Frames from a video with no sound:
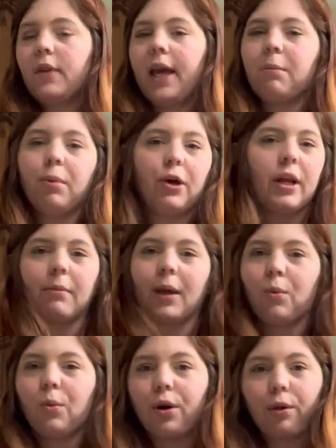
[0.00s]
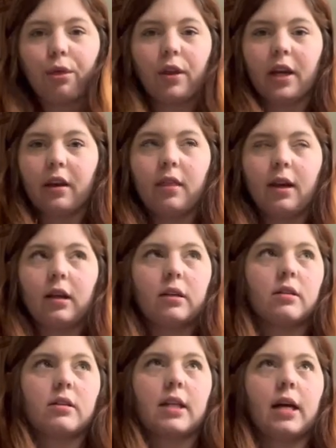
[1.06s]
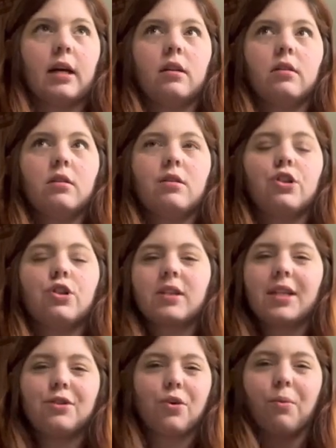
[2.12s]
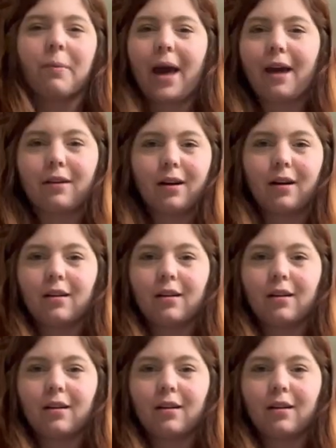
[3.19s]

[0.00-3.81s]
and putting my worth in things that just, like, don't matter.